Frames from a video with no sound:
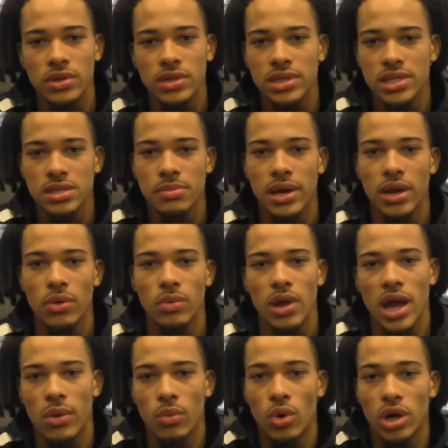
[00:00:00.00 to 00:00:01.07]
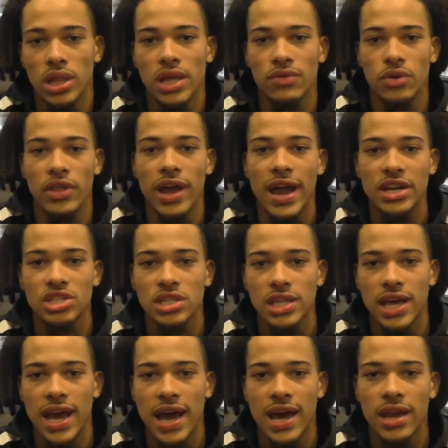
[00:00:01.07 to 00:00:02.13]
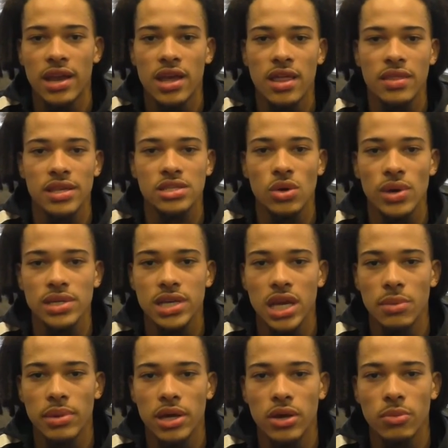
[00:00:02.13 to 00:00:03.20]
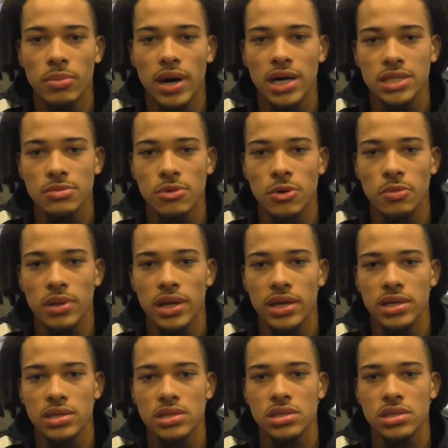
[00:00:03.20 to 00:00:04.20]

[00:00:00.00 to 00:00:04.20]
It doesn't matter at what level they're actually at, there's always going to be good basketball players.